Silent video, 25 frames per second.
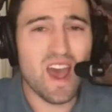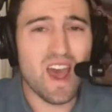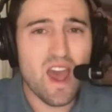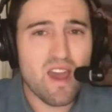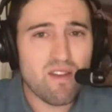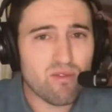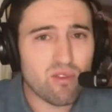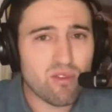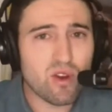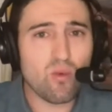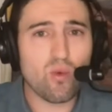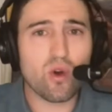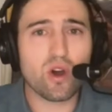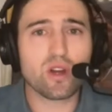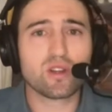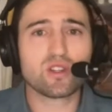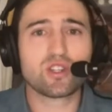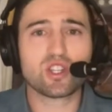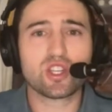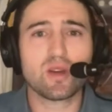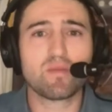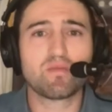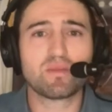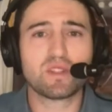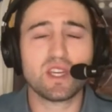Everyone
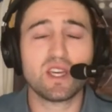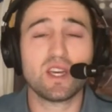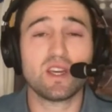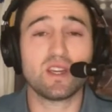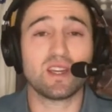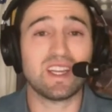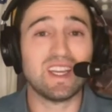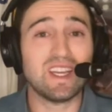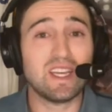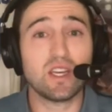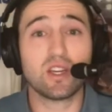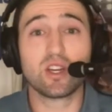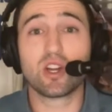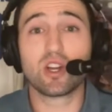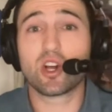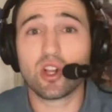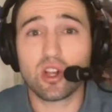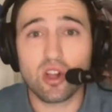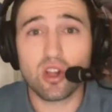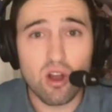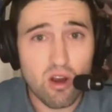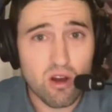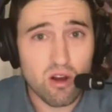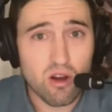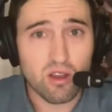chipped in. Ian
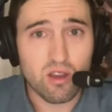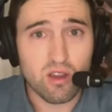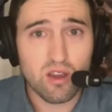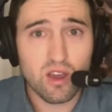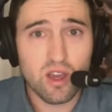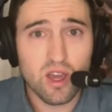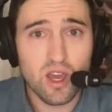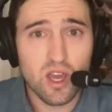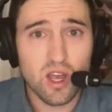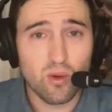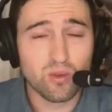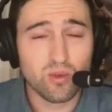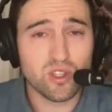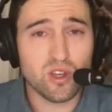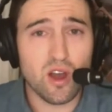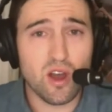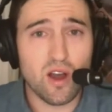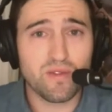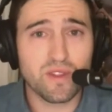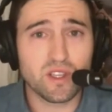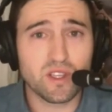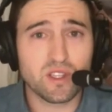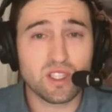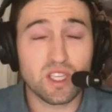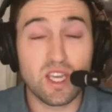Clark was
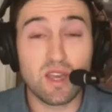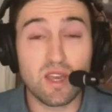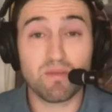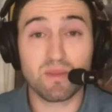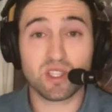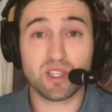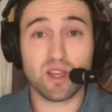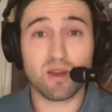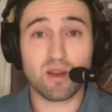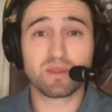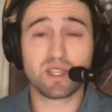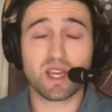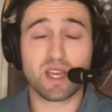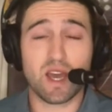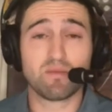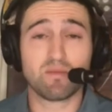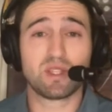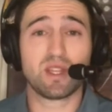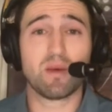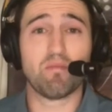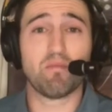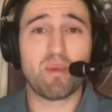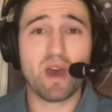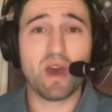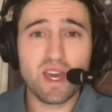on this team. Sometimes
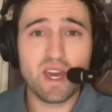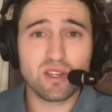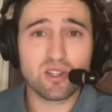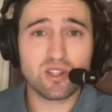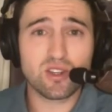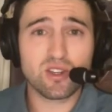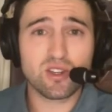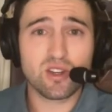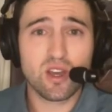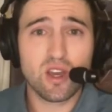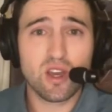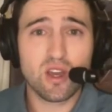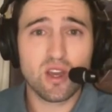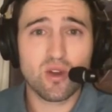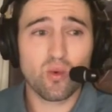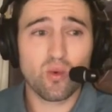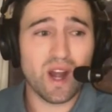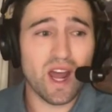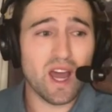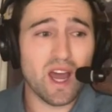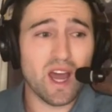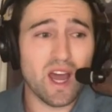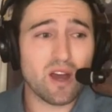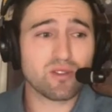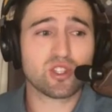the bench would
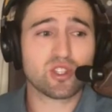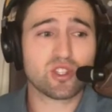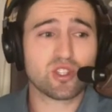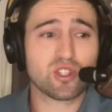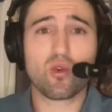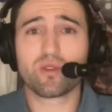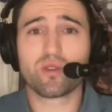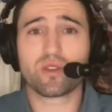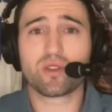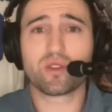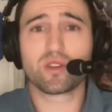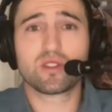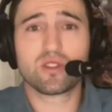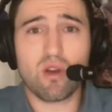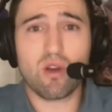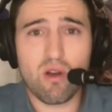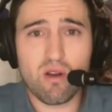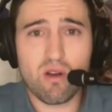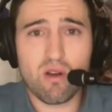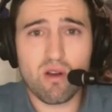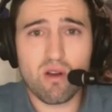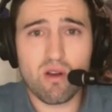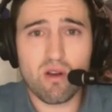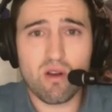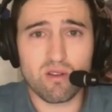outscore the
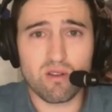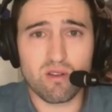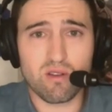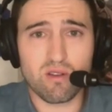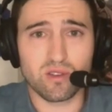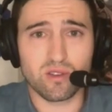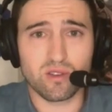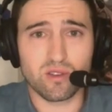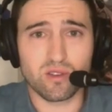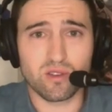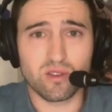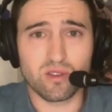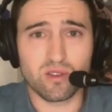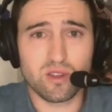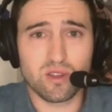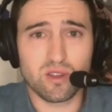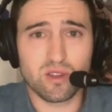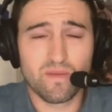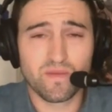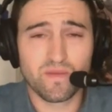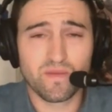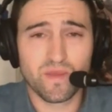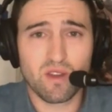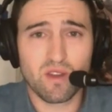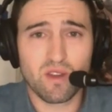starters for
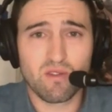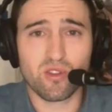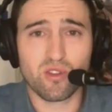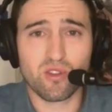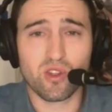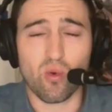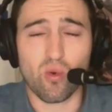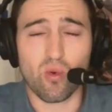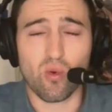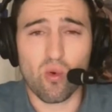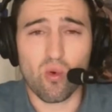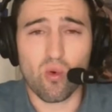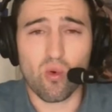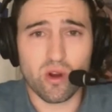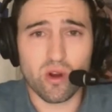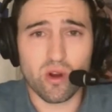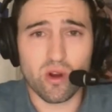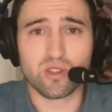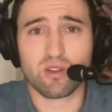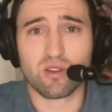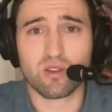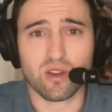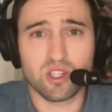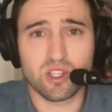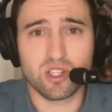the Warriors during those
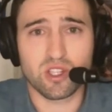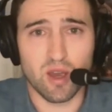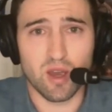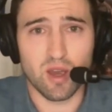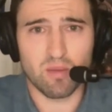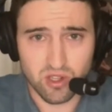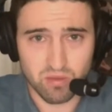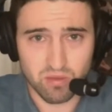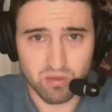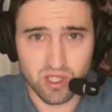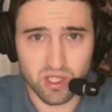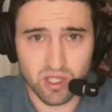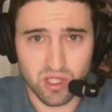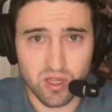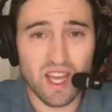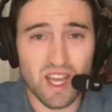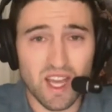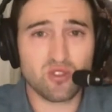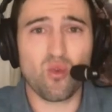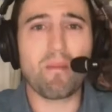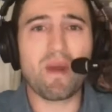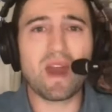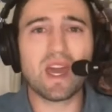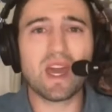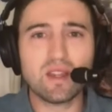championship teams. That's
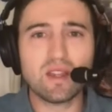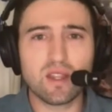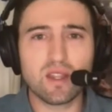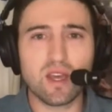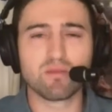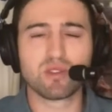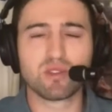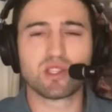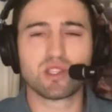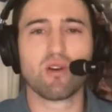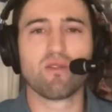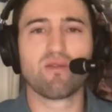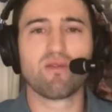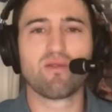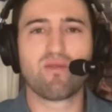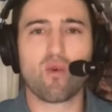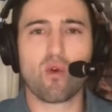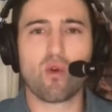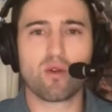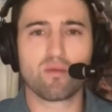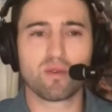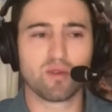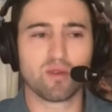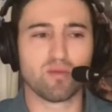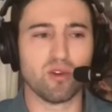what made them so
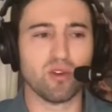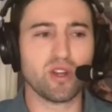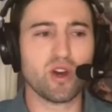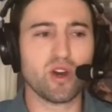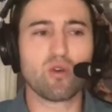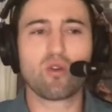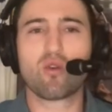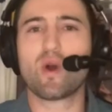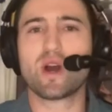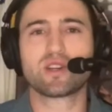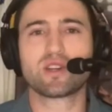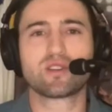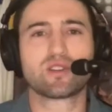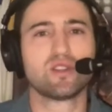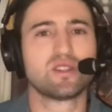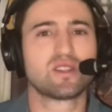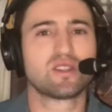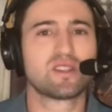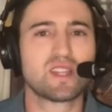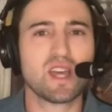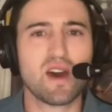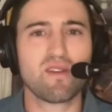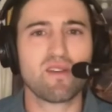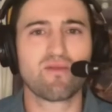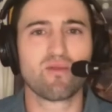formidable. No question,
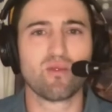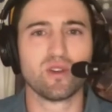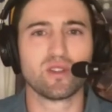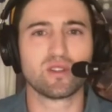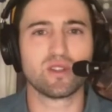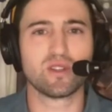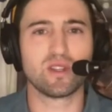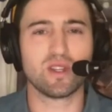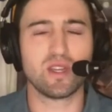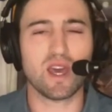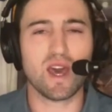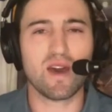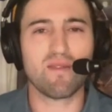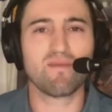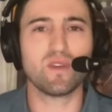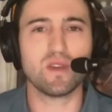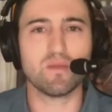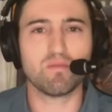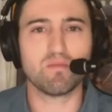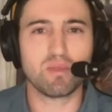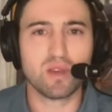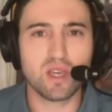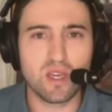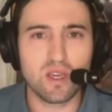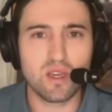Steph was the
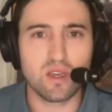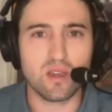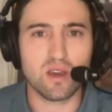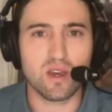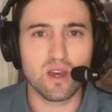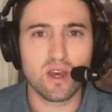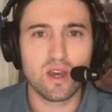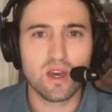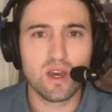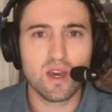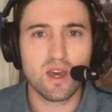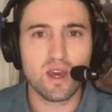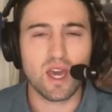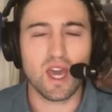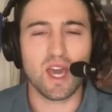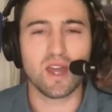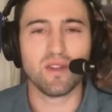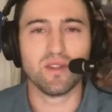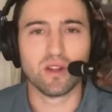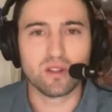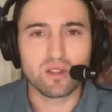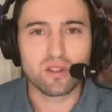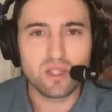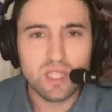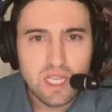MVP
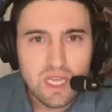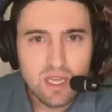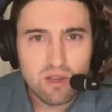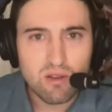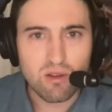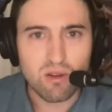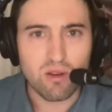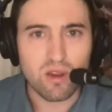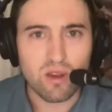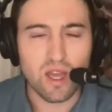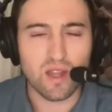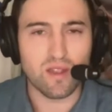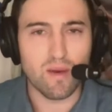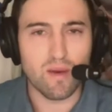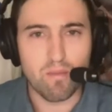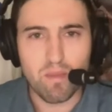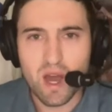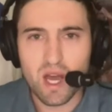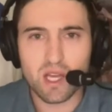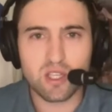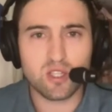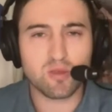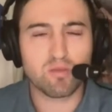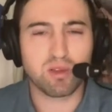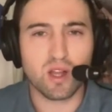and the leader and the
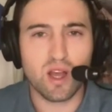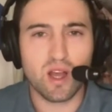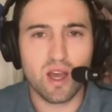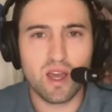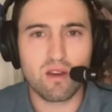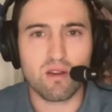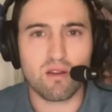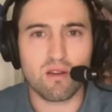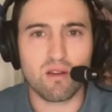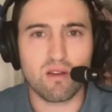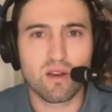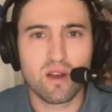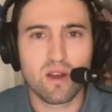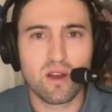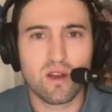best player.